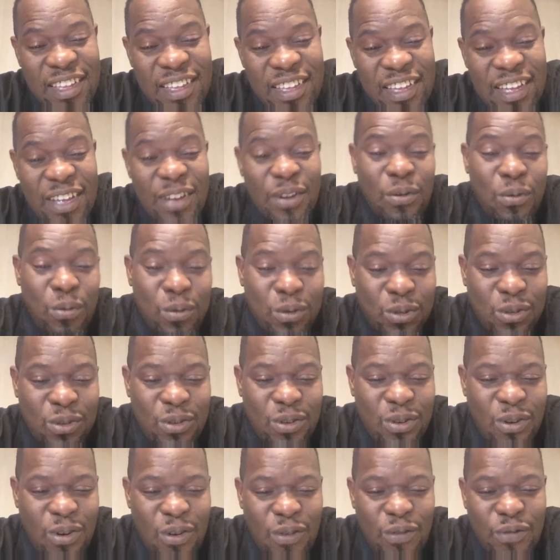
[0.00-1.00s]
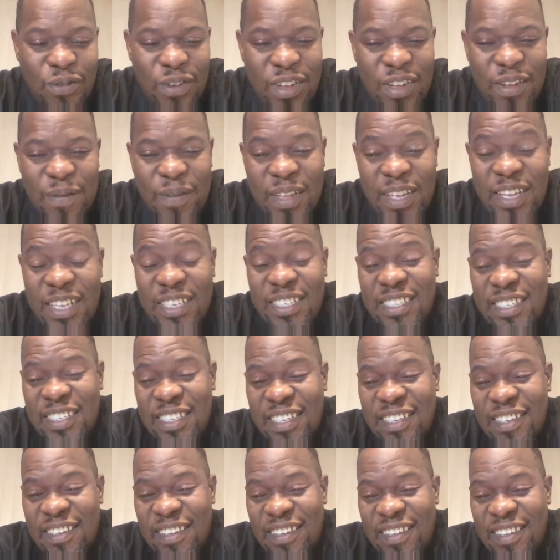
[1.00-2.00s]
echoes of
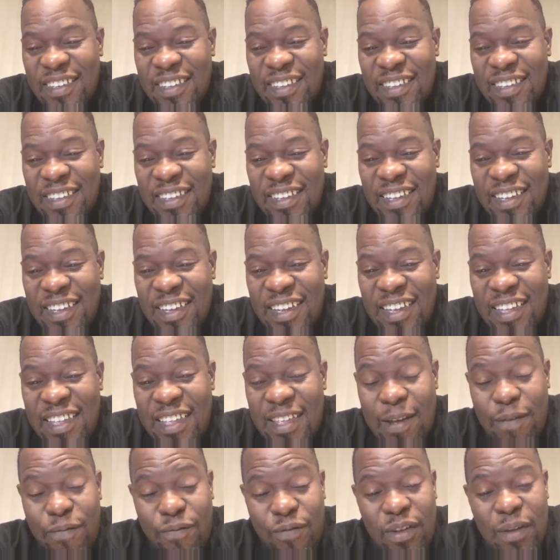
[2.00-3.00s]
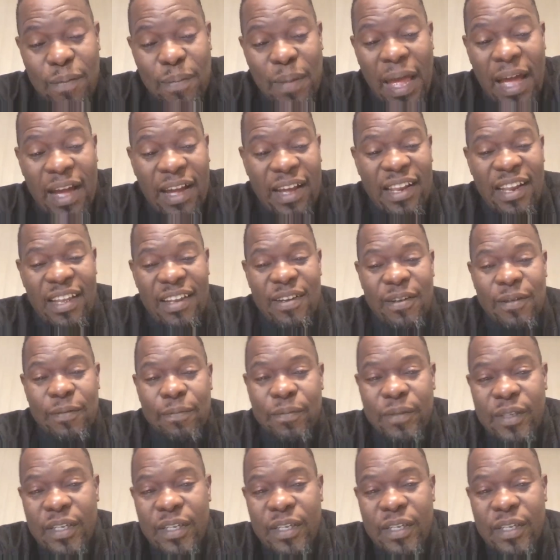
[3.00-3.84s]
AC, AFM, Ackland,